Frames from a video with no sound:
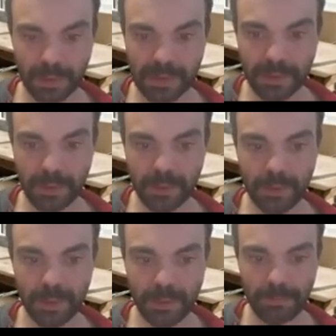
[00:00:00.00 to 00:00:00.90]

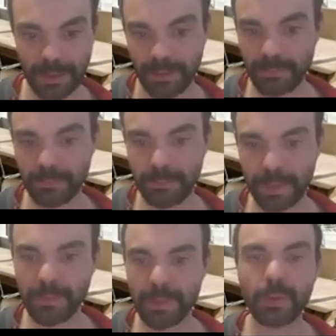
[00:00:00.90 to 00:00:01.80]
So yeah, that,
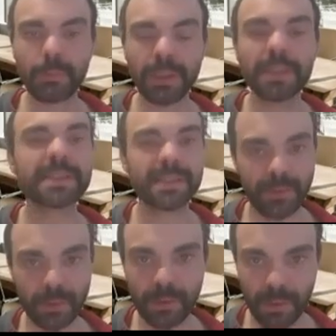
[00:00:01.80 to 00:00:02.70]
by the way, completes
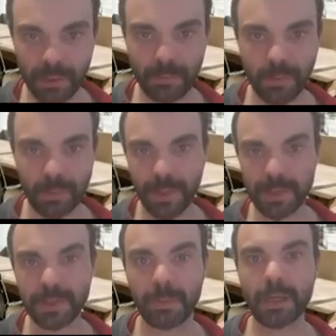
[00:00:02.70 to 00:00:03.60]
the all the
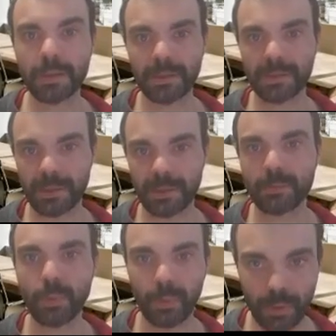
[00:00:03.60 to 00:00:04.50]
practical part. So now
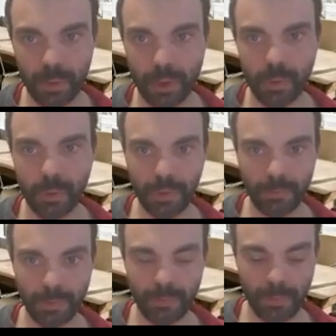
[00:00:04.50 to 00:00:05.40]
I'm only
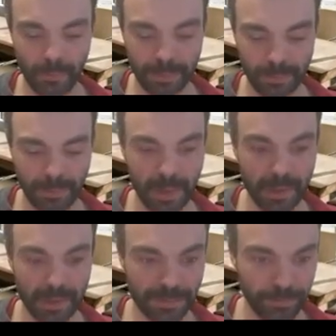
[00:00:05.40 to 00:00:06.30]
concluding with a few final
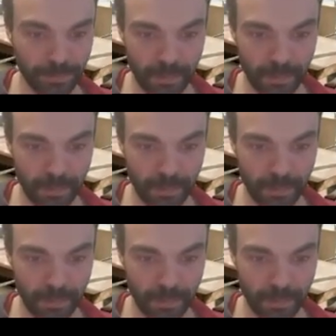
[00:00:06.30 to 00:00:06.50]
remarks.